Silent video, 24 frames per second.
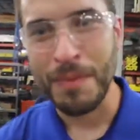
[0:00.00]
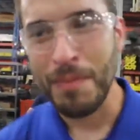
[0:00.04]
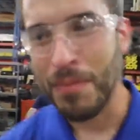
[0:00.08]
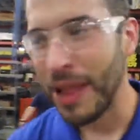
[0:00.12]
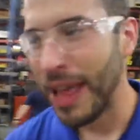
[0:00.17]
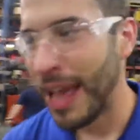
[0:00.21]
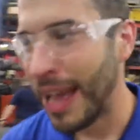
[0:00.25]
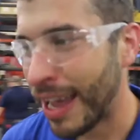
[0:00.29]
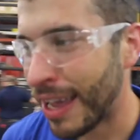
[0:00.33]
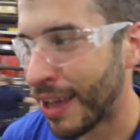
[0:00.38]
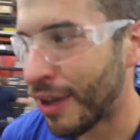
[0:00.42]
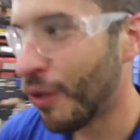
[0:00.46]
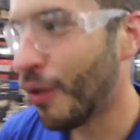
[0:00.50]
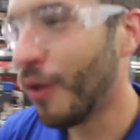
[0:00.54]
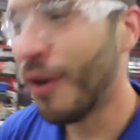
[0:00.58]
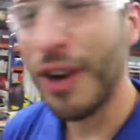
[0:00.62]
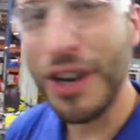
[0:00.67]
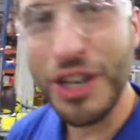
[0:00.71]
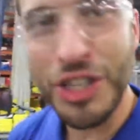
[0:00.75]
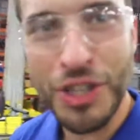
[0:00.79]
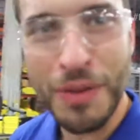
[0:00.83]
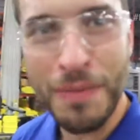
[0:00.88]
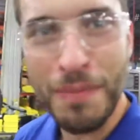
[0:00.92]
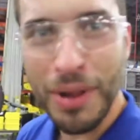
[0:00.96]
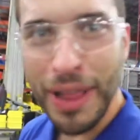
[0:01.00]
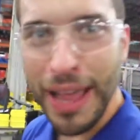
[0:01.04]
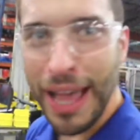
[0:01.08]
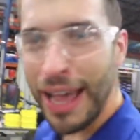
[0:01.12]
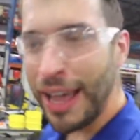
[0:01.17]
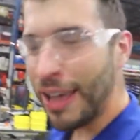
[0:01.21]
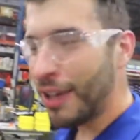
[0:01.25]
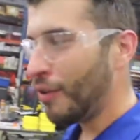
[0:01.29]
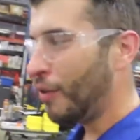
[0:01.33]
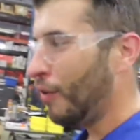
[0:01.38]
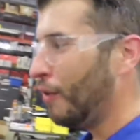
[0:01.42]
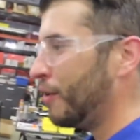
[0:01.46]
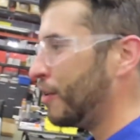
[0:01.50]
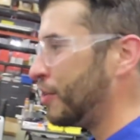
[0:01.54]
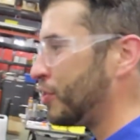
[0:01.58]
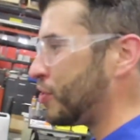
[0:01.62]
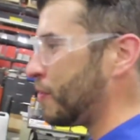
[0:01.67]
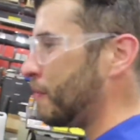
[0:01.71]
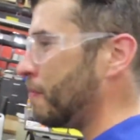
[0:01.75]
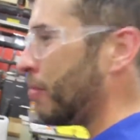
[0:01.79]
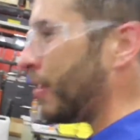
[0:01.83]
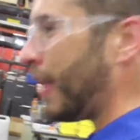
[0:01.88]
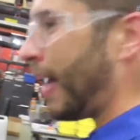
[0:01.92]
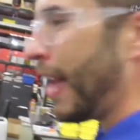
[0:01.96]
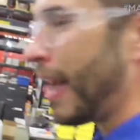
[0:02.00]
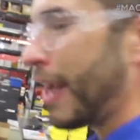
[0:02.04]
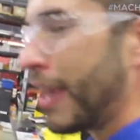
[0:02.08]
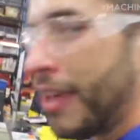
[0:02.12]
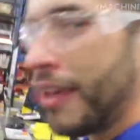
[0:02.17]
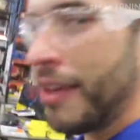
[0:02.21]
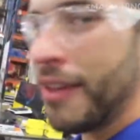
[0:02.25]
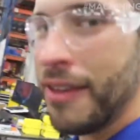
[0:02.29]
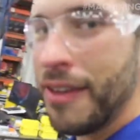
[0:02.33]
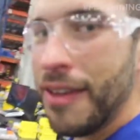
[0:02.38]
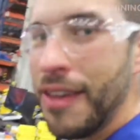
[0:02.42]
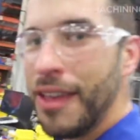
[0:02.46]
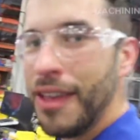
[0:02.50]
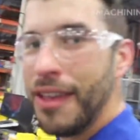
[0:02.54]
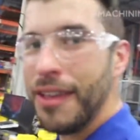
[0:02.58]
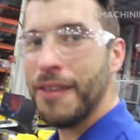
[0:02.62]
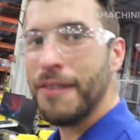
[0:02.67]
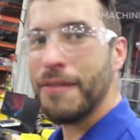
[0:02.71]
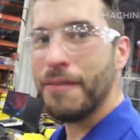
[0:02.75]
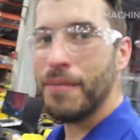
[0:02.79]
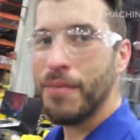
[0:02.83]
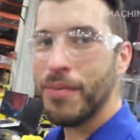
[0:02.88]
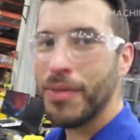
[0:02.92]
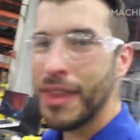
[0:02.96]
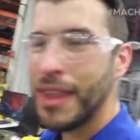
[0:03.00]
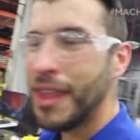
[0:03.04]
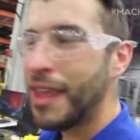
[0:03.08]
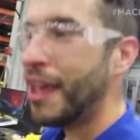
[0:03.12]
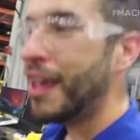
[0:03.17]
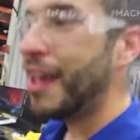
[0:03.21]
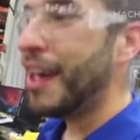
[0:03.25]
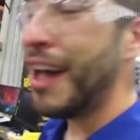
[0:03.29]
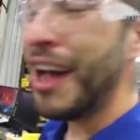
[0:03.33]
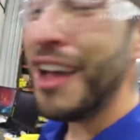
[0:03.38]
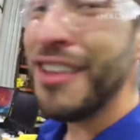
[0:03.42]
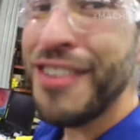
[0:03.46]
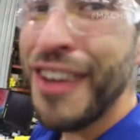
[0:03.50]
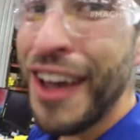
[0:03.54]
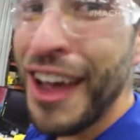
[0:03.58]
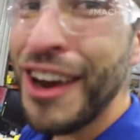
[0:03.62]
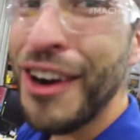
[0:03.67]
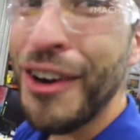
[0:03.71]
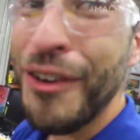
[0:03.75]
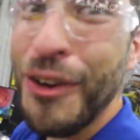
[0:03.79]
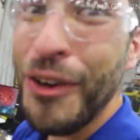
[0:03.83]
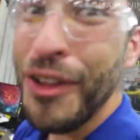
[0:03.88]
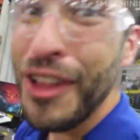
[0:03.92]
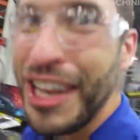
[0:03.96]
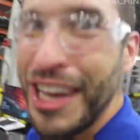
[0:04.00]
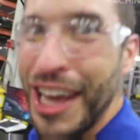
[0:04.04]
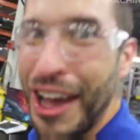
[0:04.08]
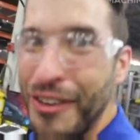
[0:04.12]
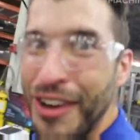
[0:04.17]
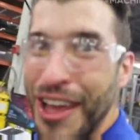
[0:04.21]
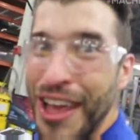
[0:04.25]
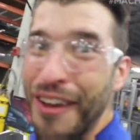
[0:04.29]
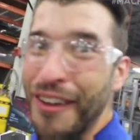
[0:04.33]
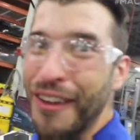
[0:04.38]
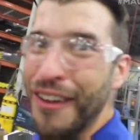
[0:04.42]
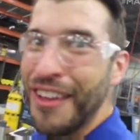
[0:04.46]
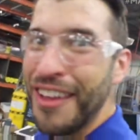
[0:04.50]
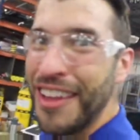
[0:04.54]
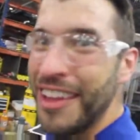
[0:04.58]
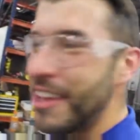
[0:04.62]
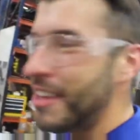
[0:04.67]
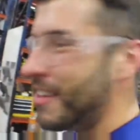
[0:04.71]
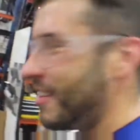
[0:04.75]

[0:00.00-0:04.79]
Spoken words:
and black, orange and black, orange and black? A tiger rolling downhill.